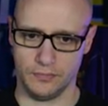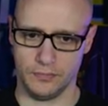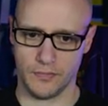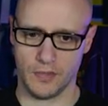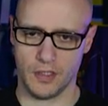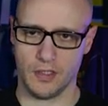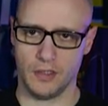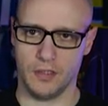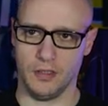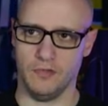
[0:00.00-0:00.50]

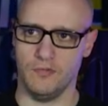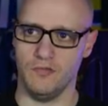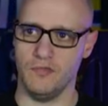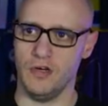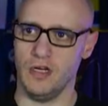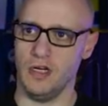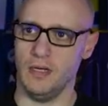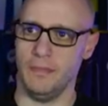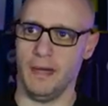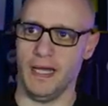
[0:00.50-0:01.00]
Ah, oh,
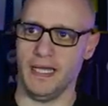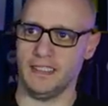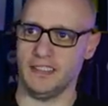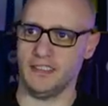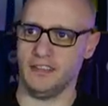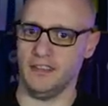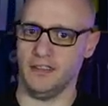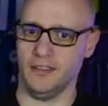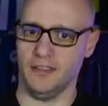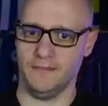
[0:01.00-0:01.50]
really bad
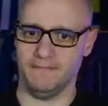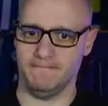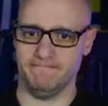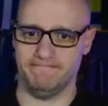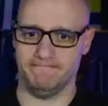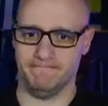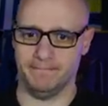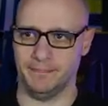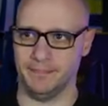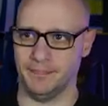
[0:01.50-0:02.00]
start.
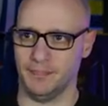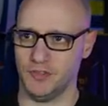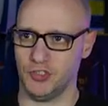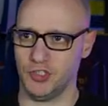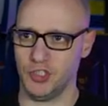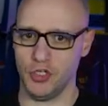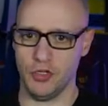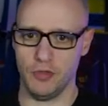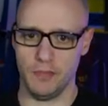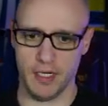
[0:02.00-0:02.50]

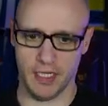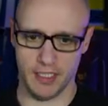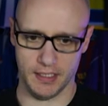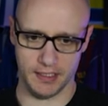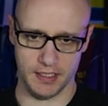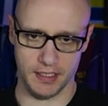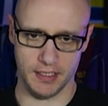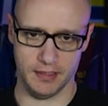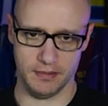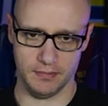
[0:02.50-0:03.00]
Two minutes
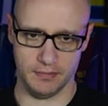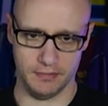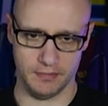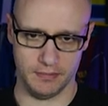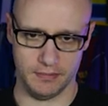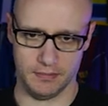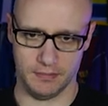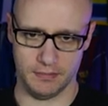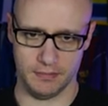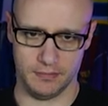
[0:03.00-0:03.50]
in.
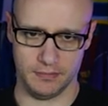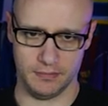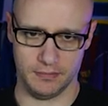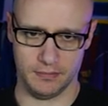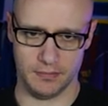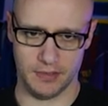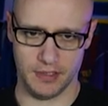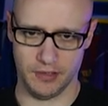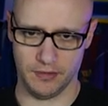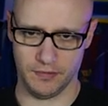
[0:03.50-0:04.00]

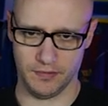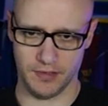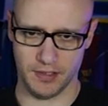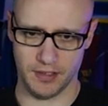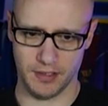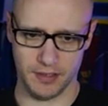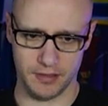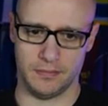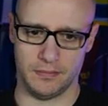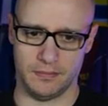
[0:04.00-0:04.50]
Is that offside?